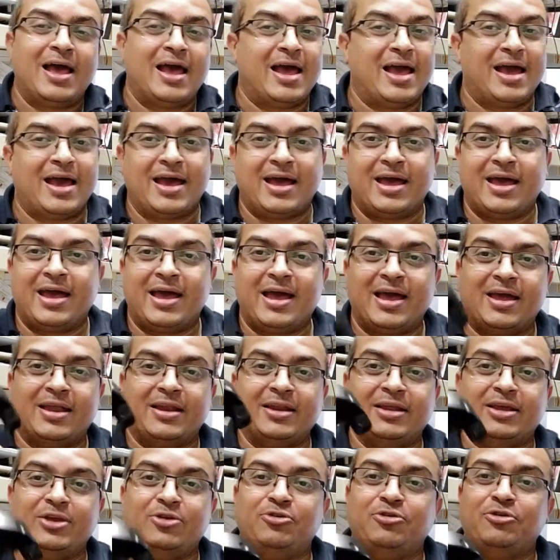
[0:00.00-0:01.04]

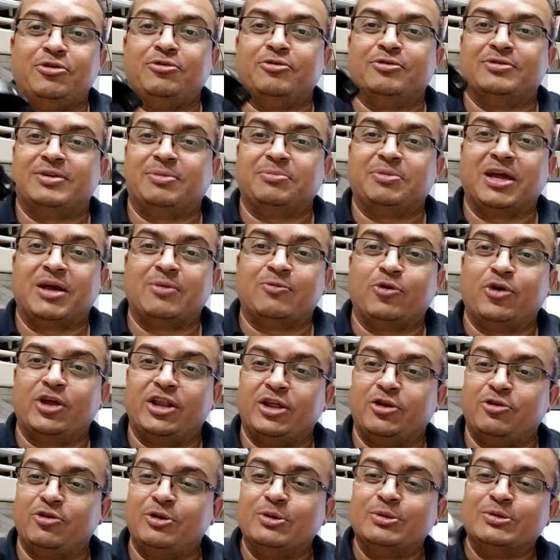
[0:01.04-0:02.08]
and you sometimes when
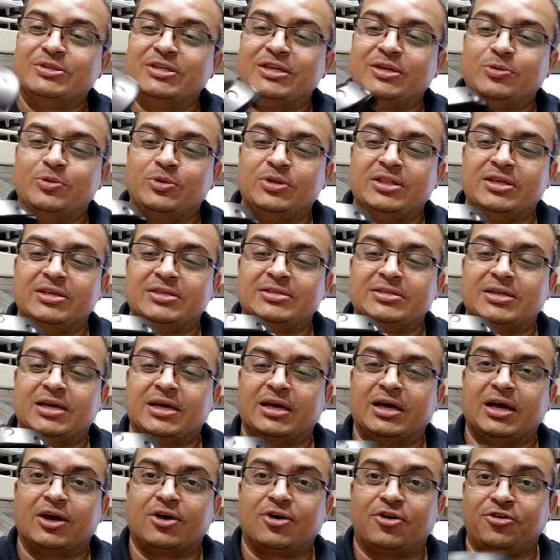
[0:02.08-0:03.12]
you're using with this
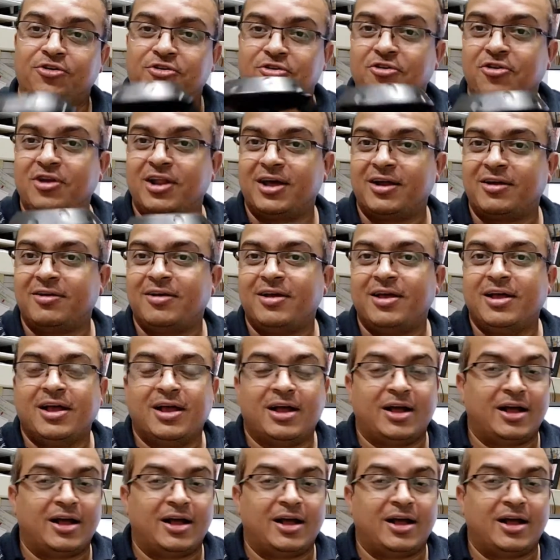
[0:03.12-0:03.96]
controller,